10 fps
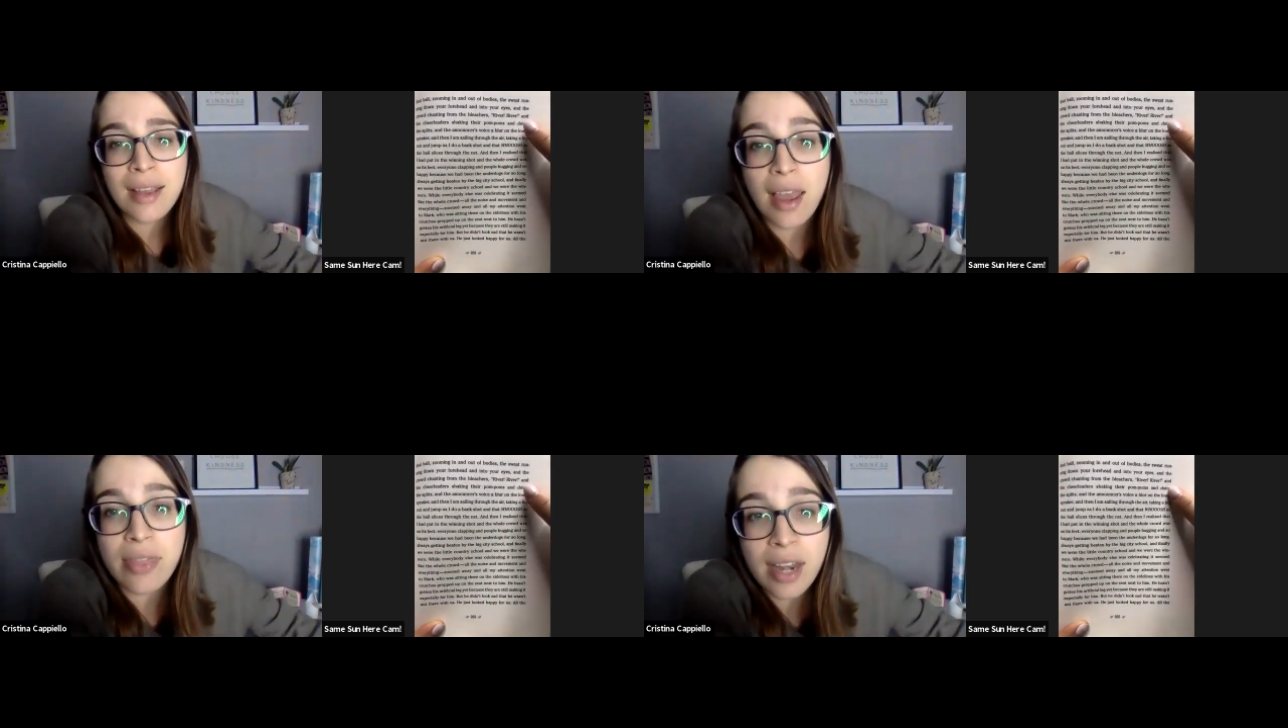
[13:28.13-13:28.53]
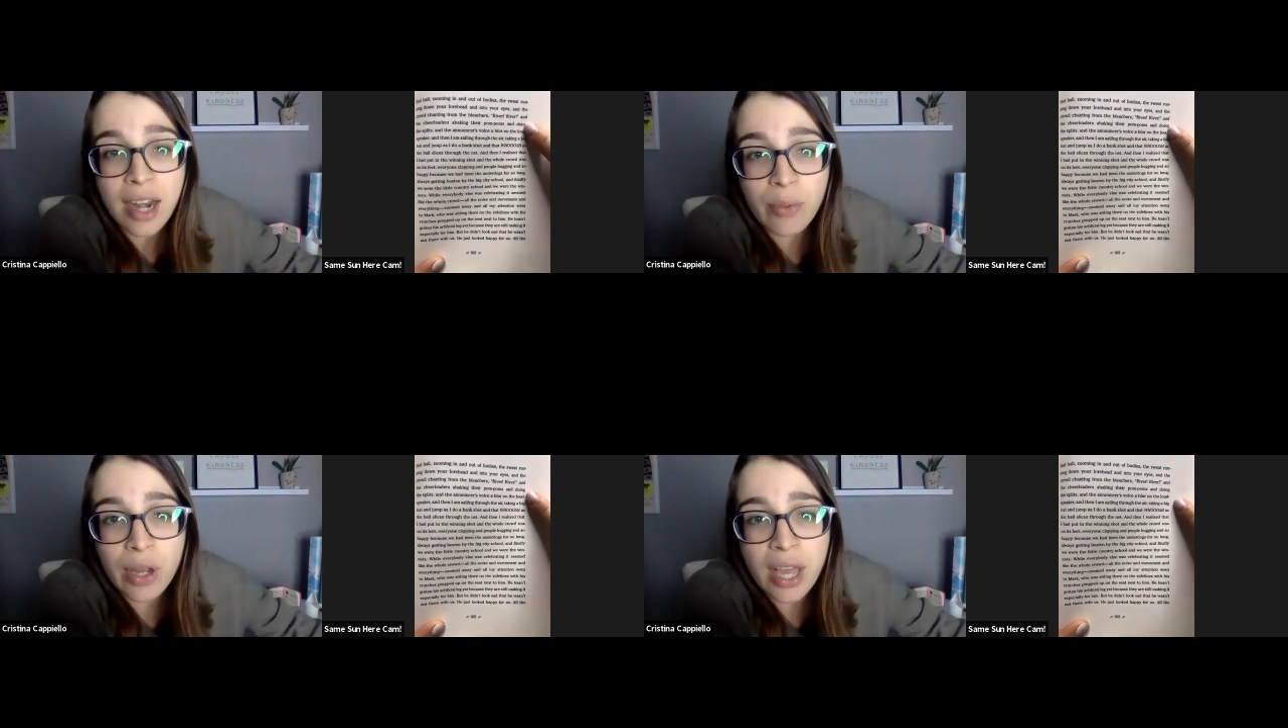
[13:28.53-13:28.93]
And then
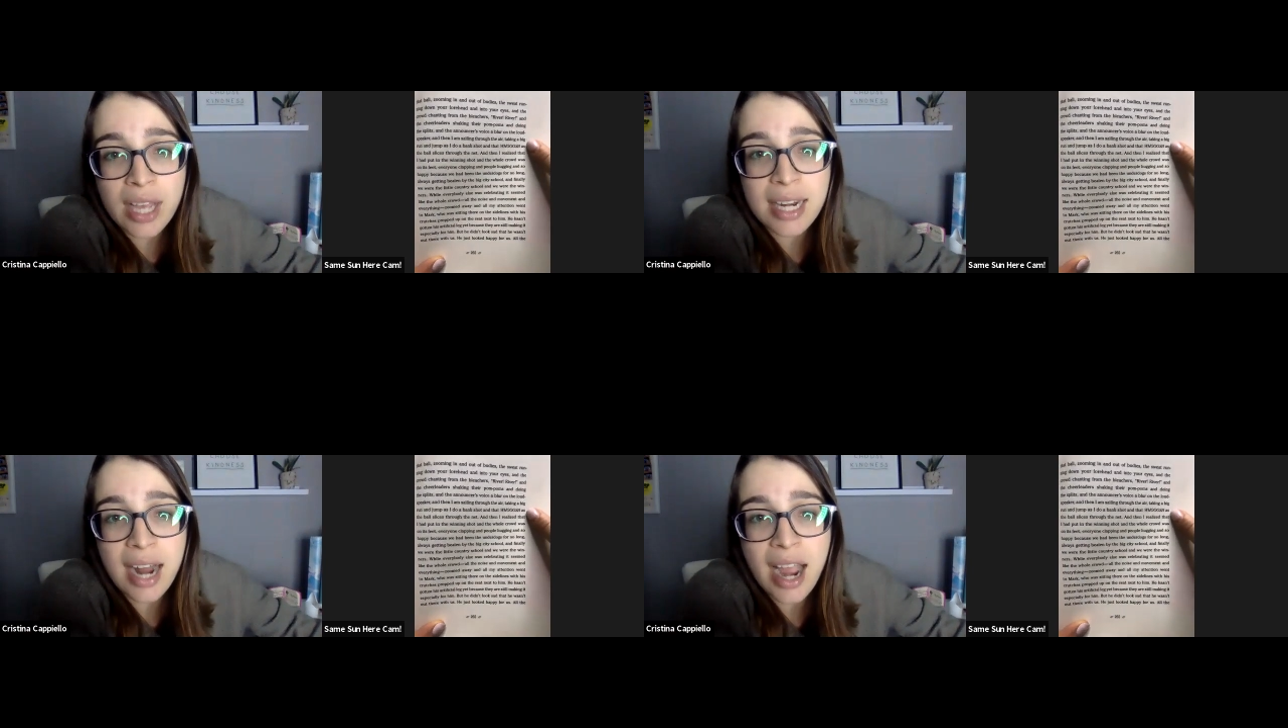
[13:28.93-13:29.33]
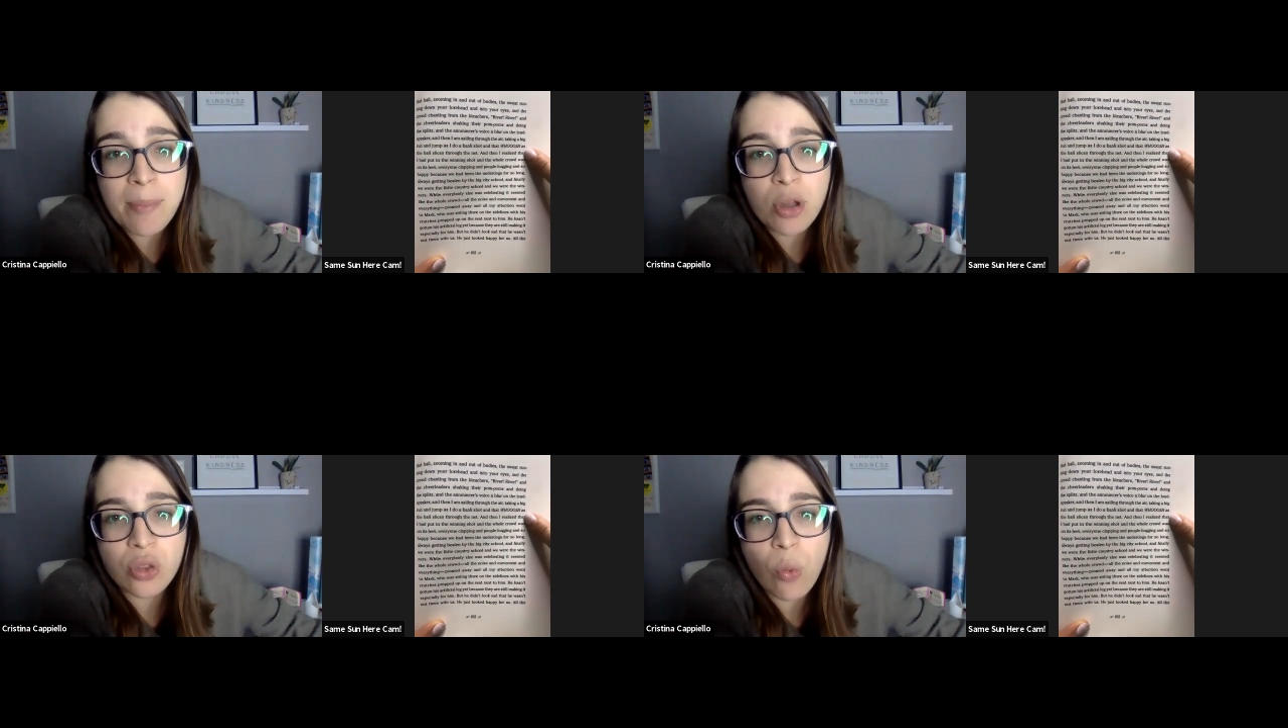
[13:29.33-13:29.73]
I realized that I had
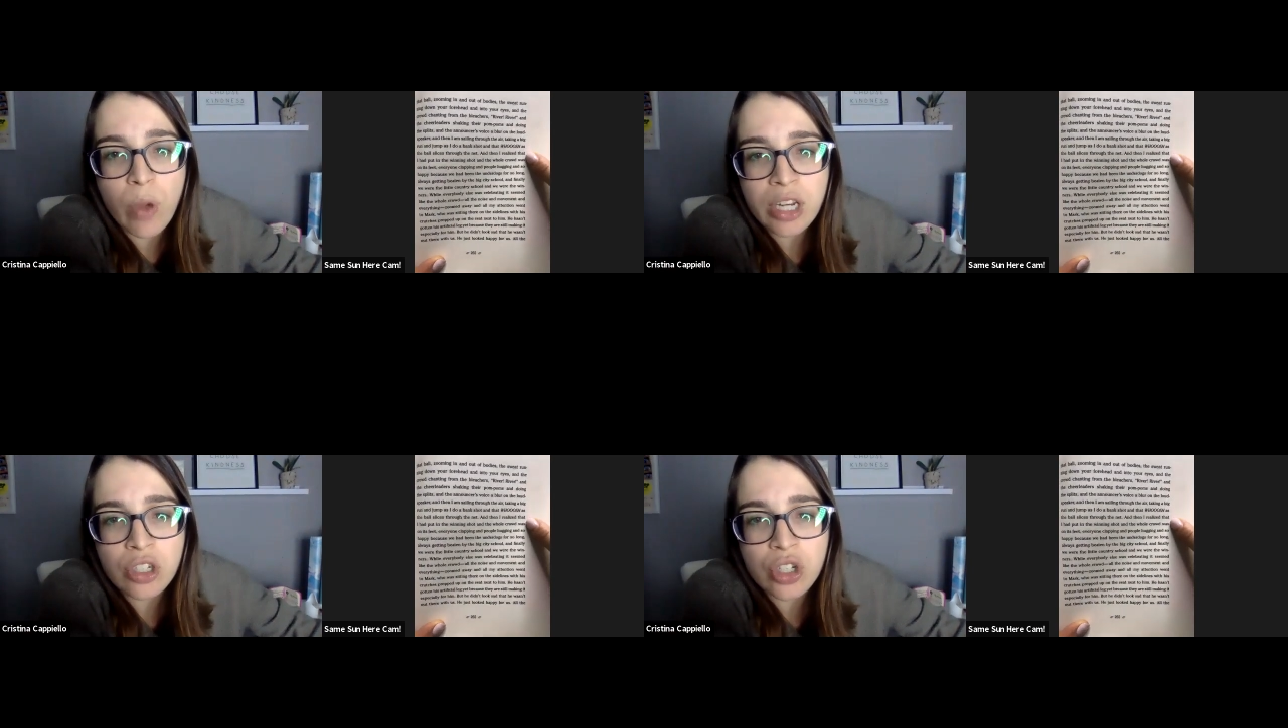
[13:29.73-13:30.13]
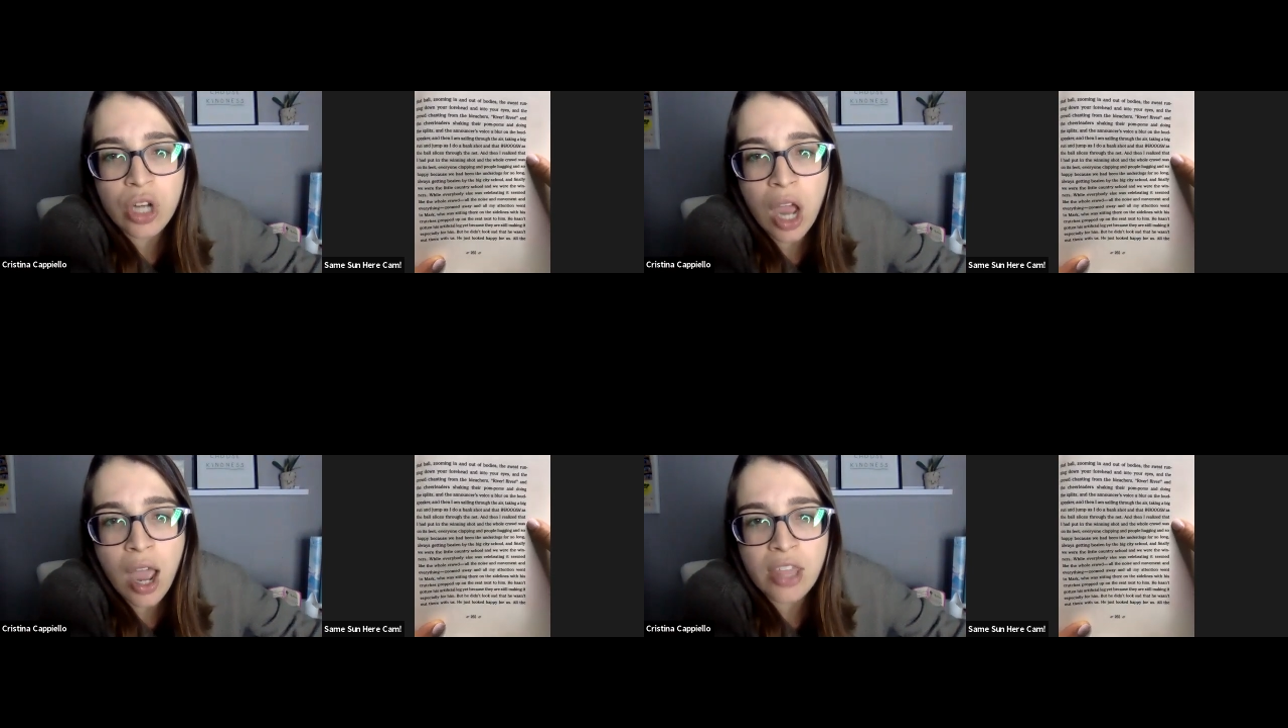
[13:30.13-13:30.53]
put the winning shot